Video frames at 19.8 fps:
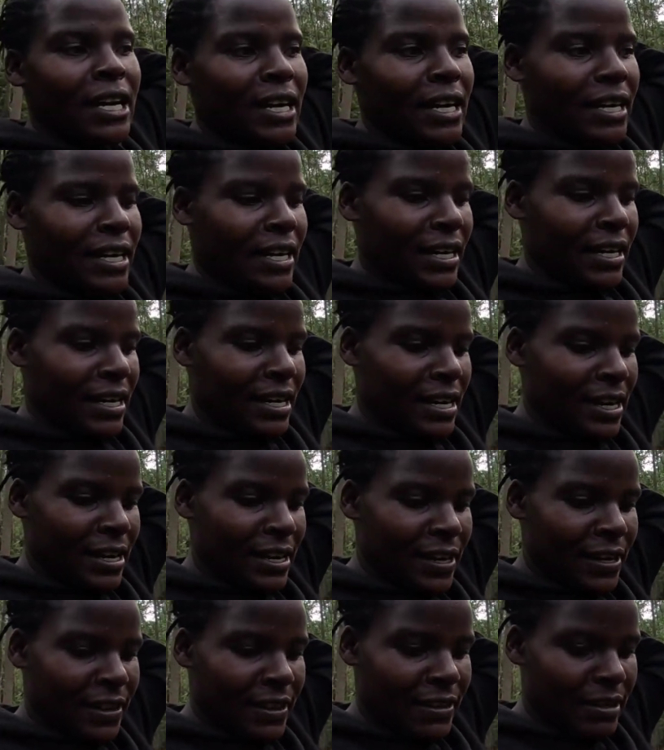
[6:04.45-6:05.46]
And
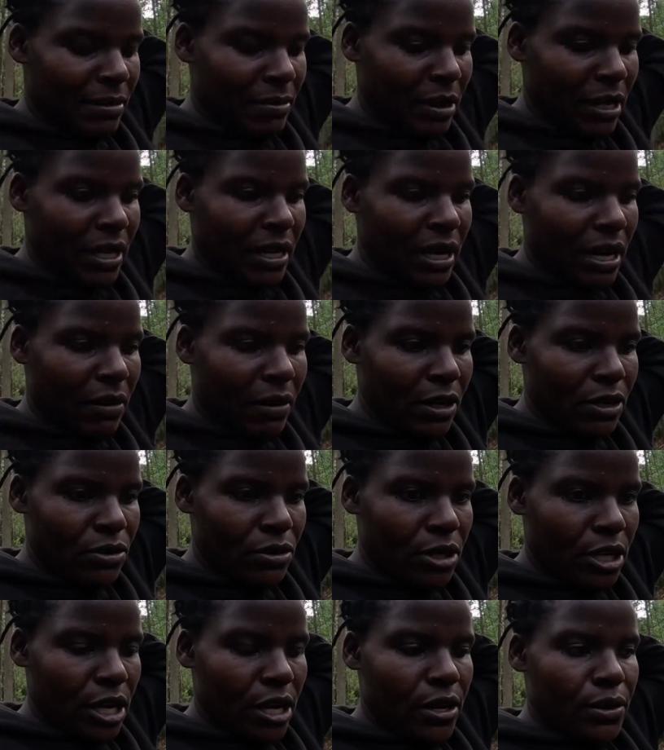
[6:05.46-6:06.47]
uh, there's something that I want to
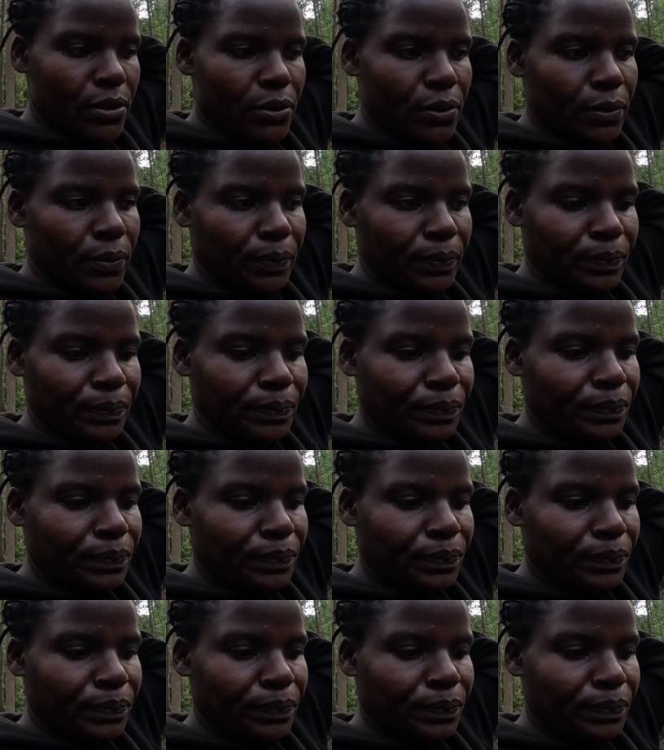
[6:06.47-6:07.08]
tell you.